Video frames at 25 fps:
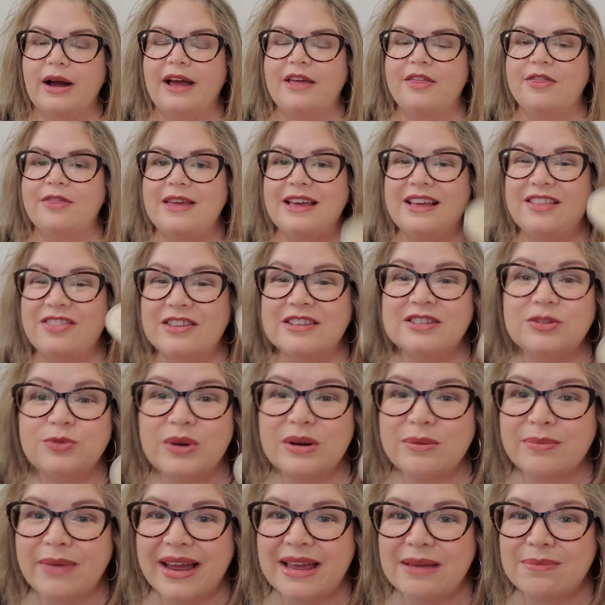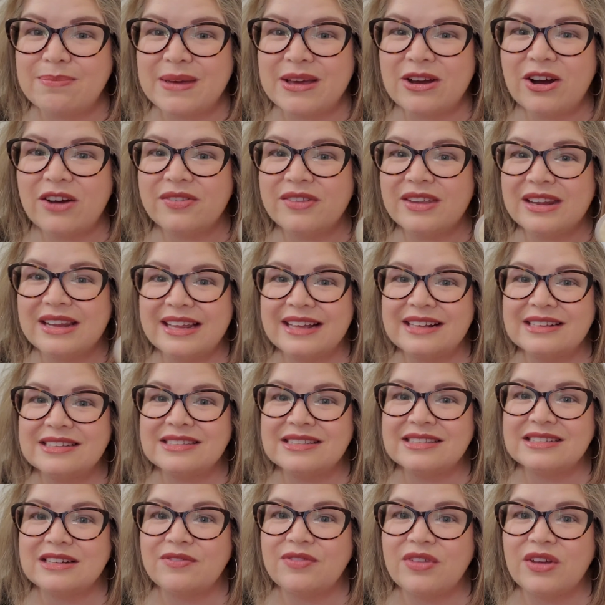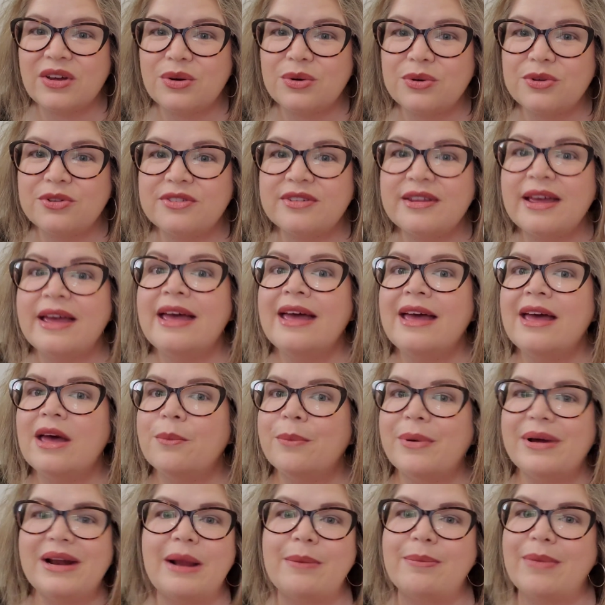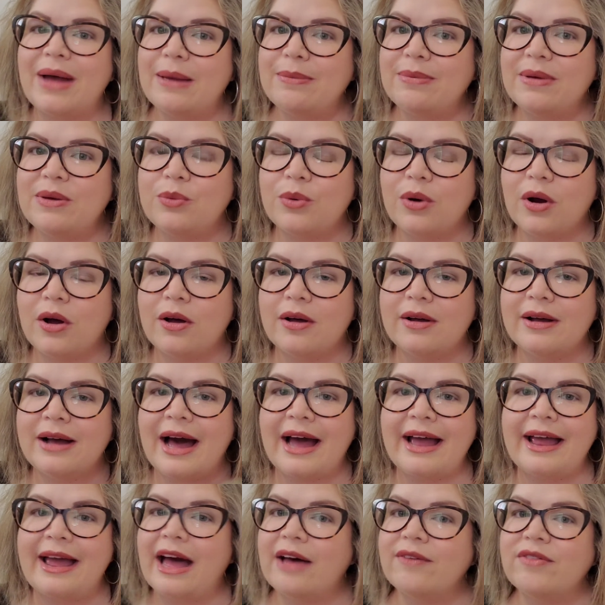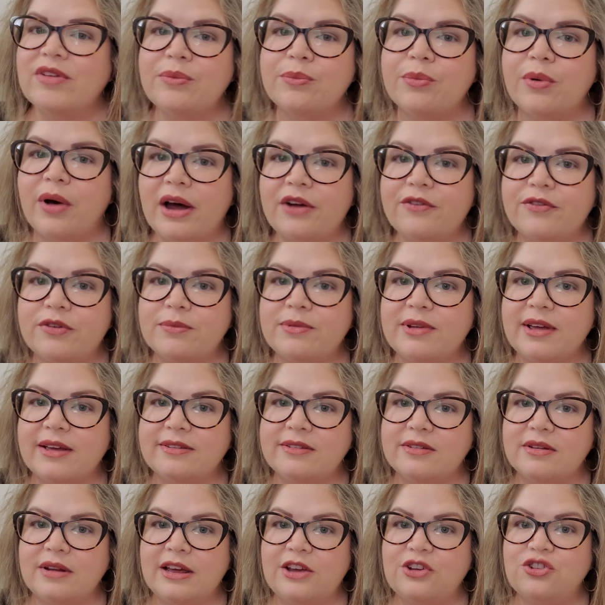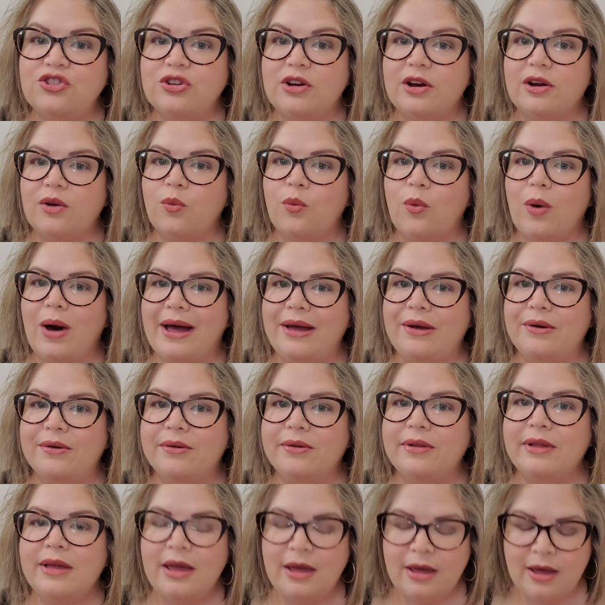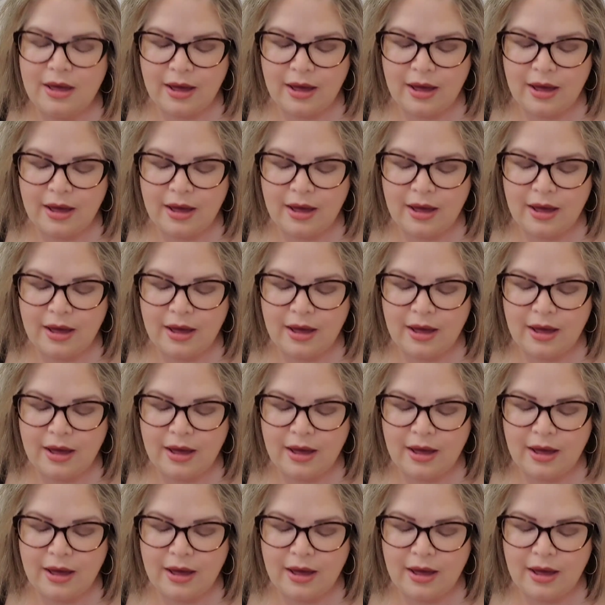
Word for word: I think this one might be on the list of those, but I might be wrong. I haven't bought from Destination in a while.